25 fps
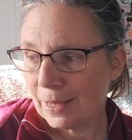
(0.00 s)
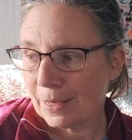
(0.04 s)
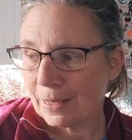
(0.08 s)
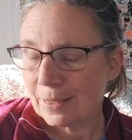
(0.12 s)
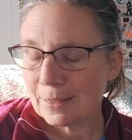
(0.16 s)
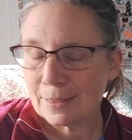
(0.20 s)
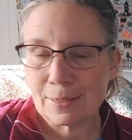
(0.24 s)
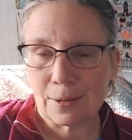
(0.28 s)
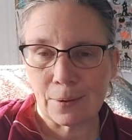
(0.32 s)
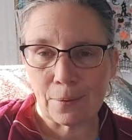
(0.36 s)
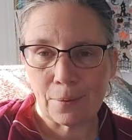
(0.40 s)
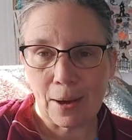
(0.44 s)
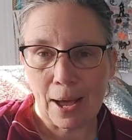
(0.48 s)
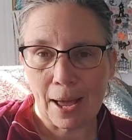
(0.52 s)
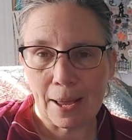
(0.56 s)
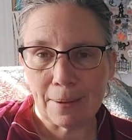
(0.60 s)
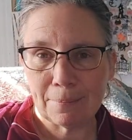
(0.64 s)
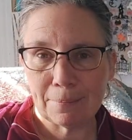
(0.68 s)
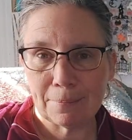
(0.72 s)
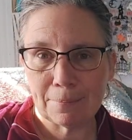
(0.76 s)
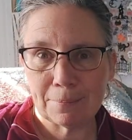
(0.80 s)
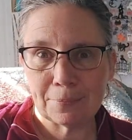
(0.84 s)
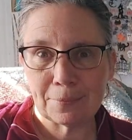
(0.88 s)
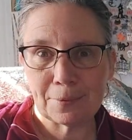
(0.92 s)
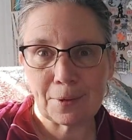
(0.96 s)
So I
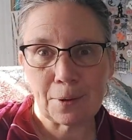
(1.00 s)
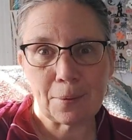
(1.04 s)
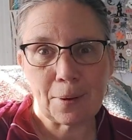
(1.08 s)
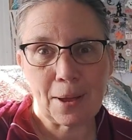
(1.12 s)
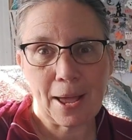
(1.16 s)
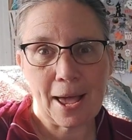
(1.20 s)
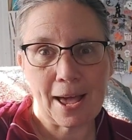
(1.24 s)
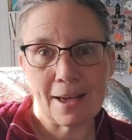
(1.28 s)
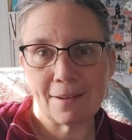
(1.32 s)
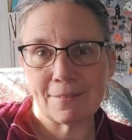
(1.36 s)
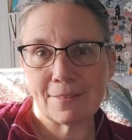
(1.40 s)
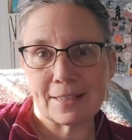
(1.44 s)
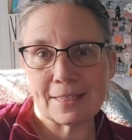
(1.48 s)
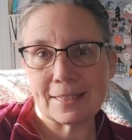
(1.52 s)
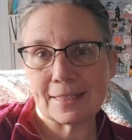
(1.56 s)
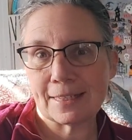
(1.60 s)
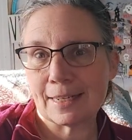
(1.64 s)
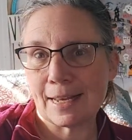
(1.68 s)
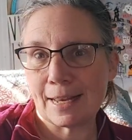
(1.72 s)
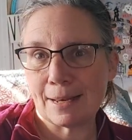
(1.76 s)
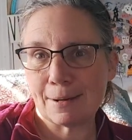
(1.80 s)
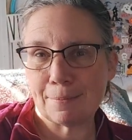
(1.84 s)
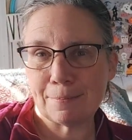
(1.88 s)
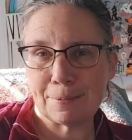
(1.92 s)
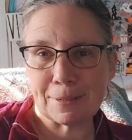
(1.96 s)
don't have these in
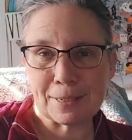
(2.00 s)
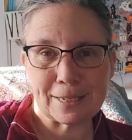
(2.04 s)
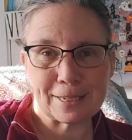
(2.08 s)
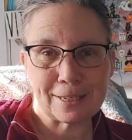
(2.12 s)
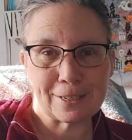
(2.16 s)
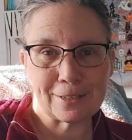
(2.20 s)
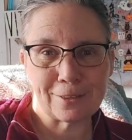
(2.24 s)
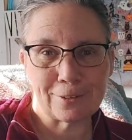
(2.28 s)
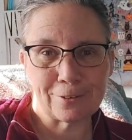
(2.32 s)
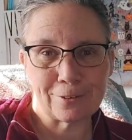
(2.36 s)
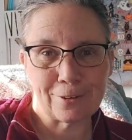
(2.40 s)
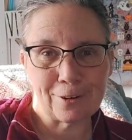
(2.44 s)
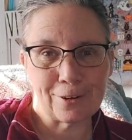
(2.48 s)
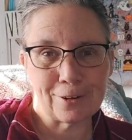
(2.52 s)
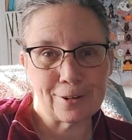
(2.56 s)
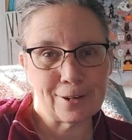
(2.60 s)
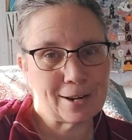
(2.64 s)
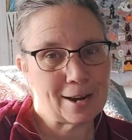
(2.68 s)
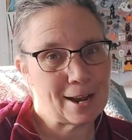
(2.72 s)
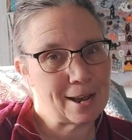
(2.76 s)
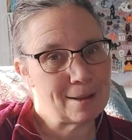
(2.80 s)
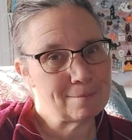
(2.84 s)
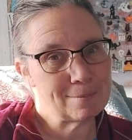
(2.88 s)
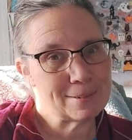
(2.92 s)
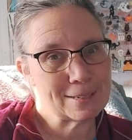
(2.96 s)
any particular order.
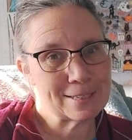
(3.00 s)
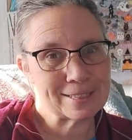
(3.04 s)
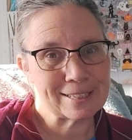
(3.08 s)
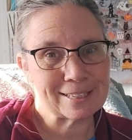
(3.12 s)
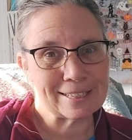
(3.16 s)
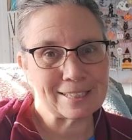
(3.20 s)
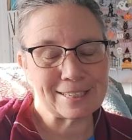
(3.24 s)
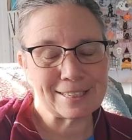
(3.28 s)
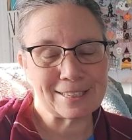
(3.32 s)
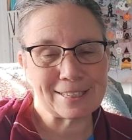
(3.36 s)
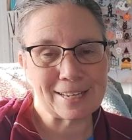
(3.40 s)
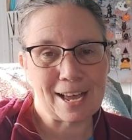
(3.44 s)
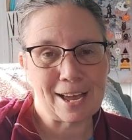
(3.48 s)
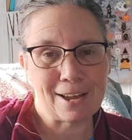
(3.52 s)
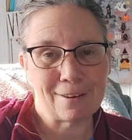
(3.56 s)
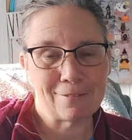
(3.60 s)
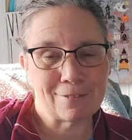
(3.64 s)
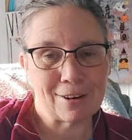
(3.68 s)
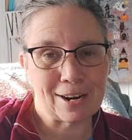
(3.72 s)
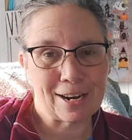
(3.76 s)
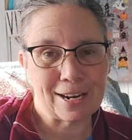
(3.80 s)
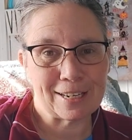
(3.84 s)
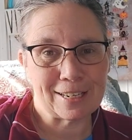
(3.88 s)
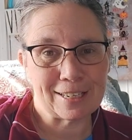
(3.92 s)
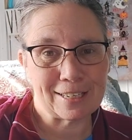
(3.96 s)
I'm just going to dive
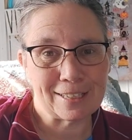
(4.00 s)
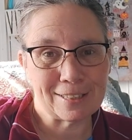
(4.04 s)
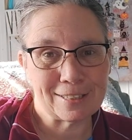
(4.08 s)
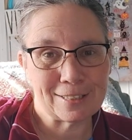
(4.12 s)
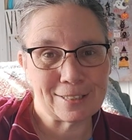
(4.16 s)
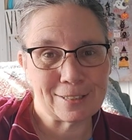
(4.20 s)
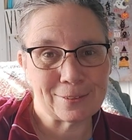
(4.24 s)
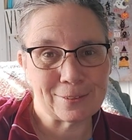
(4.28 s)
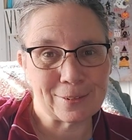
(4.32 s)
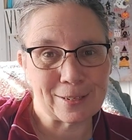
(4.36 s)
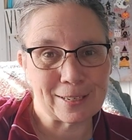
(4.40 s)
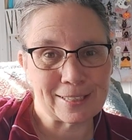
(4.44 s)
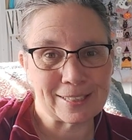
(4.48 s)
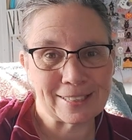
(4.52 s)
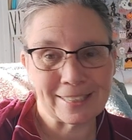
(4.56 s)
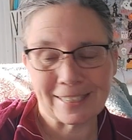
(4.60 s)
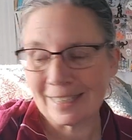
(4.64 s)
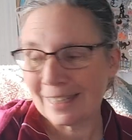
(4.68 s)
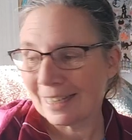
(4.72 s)
right into it.